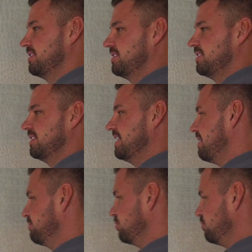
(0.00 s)
Yeah. And
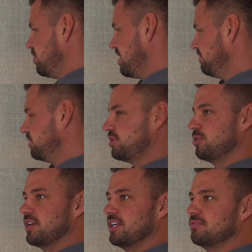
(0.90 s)
that was all white. And then
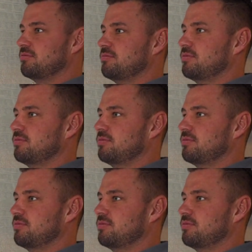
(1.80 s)
you that big room in